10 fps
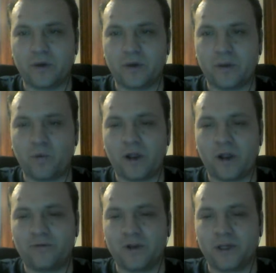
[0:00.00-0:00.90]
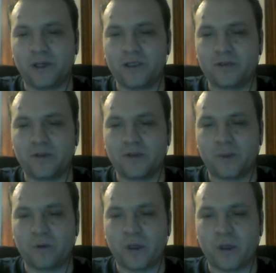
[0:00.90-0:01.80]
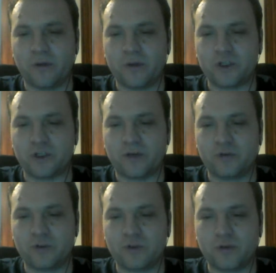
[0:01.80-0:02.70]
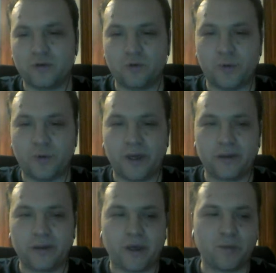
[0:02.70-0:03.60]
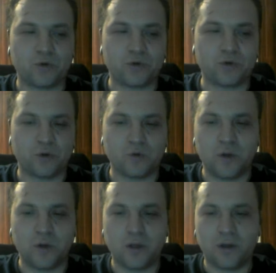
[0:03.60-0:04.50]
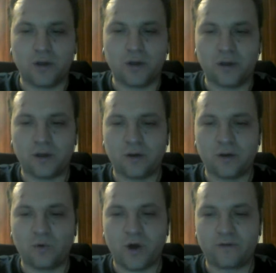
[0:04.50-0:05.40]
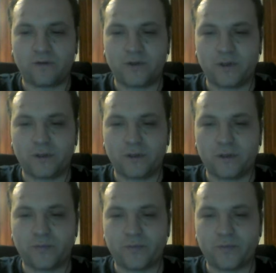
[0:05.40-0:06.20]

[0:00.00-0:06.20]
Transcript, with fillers: And one of the leads of the Bulgarian Java user group, and I'm also uh, one of the